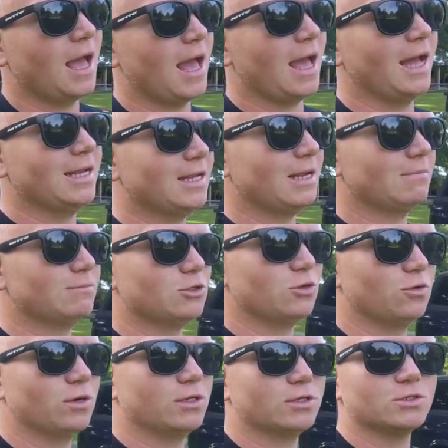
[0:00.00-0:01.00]
ended up
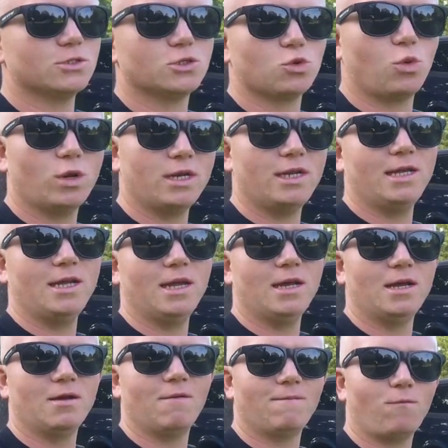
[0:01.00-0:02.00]
doing 20
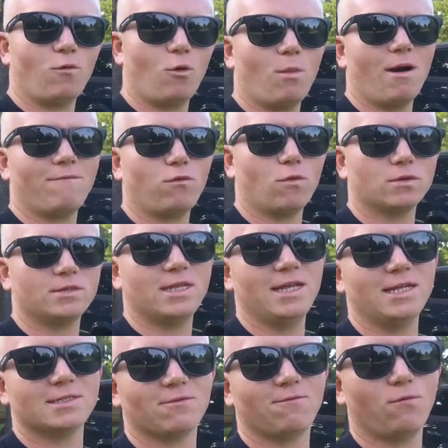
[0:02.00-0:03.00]

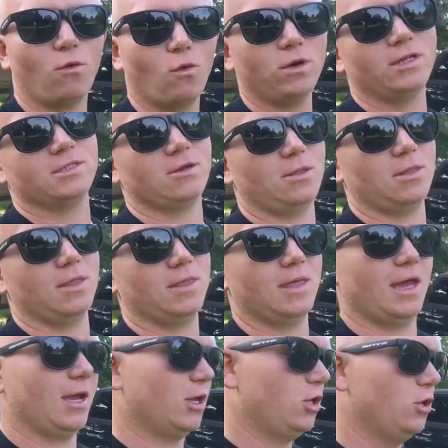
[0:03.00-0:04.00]
4x14s and 40s on the
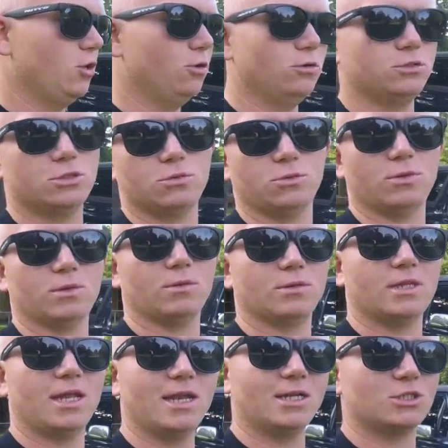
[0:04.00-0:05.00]
thing, huge, with
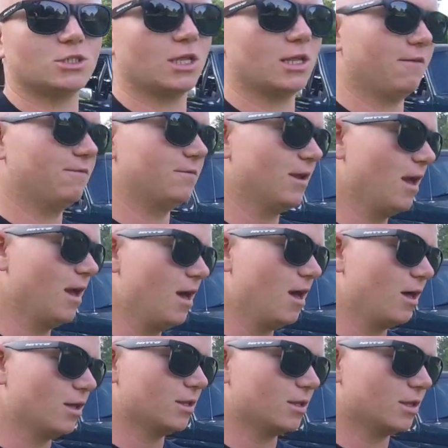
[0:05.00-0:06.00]
10-inch lift,
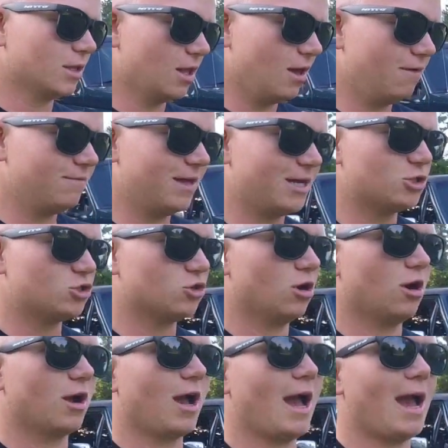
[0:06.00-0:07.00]
loved that
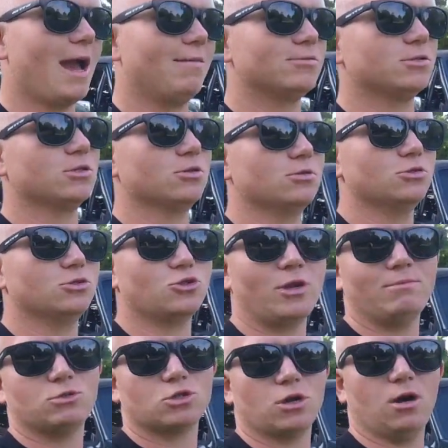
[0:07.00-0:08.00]
truck, absolute
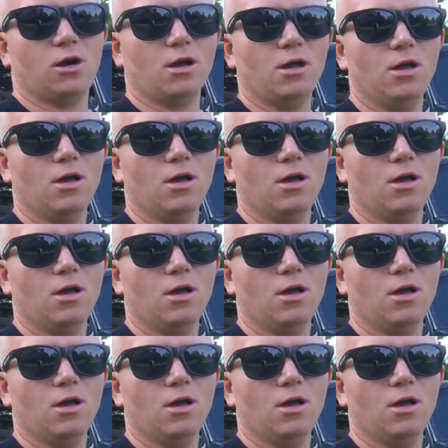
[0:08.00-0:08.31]
dream truck.